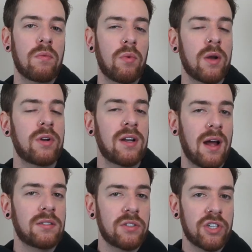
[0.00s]
What I would
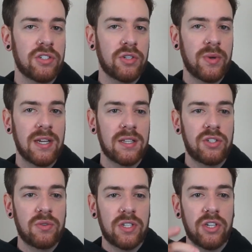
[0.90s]
not suggest doing is
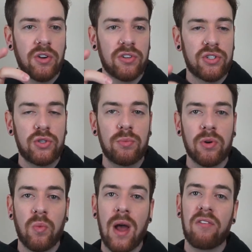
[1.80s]
using your super
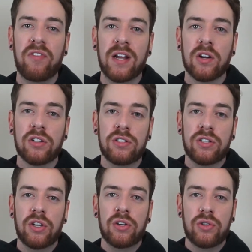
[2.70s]
wet fingers
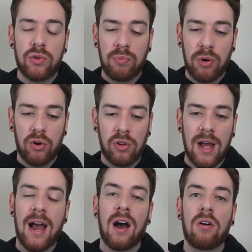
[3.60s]
to pull
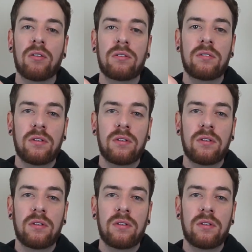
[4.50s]
out